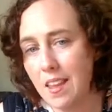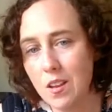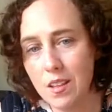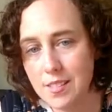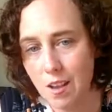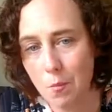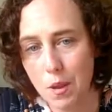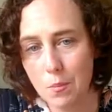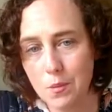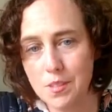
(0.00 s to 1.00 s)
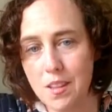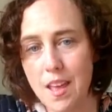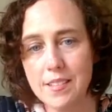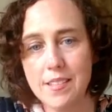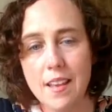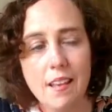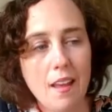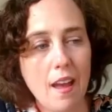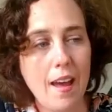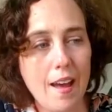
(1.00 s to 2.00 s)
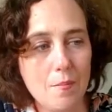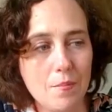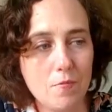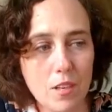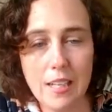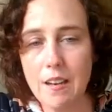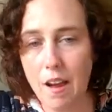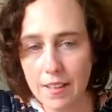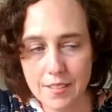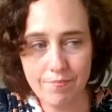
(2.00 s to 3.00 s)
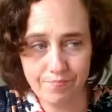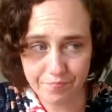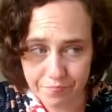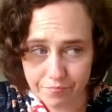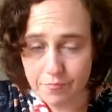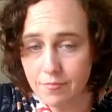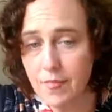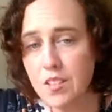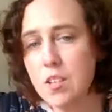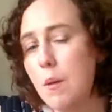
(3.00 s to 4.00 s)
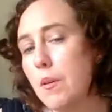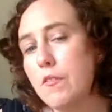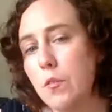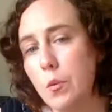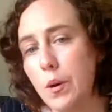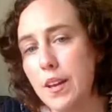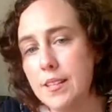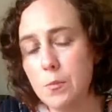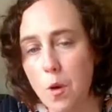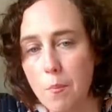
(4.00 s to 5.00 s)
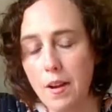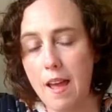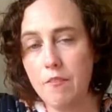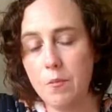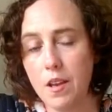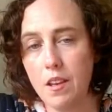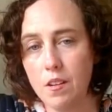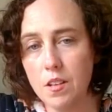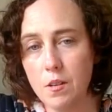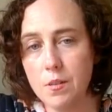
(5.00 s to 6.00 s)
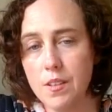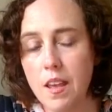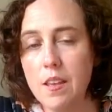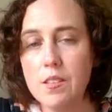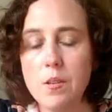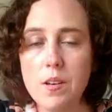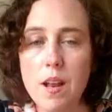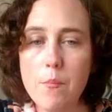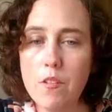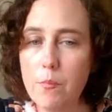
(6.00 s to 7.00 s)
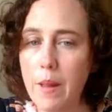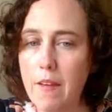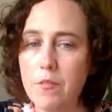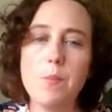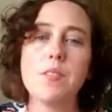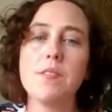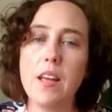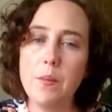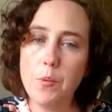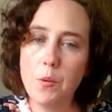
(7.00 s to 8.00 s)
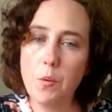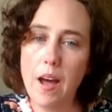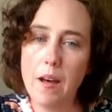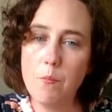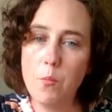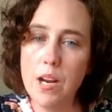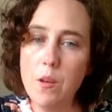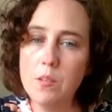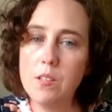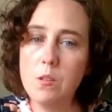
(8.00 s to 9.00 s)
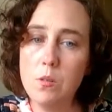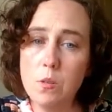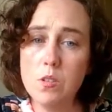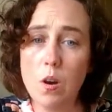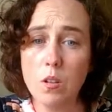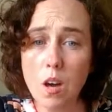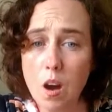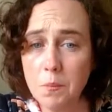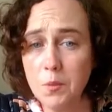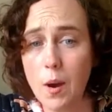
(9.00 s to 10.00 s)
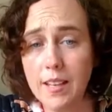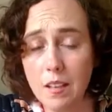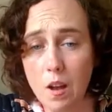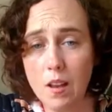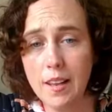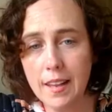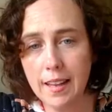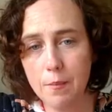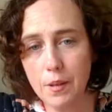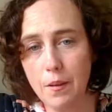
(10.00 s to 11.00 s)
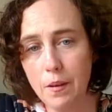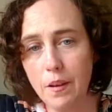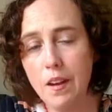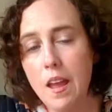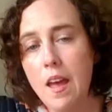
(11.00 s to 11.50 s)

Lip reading: that you can sell people. So that's really nice. So number 4 is, what platform are you going to use? So there are a number of platforms available. We use lulu.com quite a lot, link below.